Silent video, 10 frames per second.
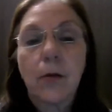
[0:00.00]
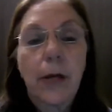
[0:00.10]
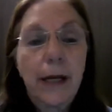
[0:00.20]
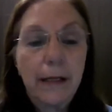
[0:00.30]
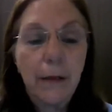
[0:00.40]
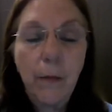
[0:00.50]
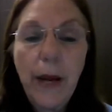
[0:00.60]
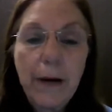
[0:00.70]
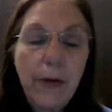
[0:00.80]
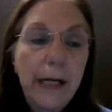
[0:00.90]
to get them
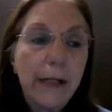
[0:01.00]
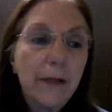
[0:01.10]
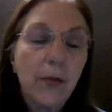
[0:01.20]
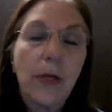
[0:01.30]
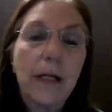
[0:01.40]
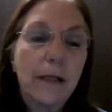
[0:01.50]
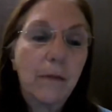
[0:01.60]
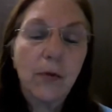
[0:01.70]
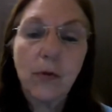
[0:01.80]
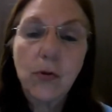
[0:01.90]
married, to get
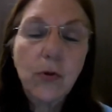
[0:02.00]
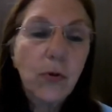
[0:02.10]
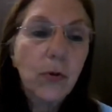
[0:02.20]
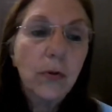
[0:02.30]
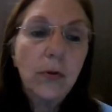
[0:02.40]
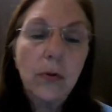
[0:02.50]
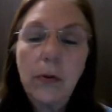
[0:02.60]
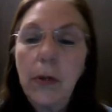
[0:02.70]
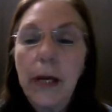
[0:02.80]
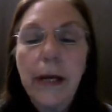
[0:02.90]
them through school,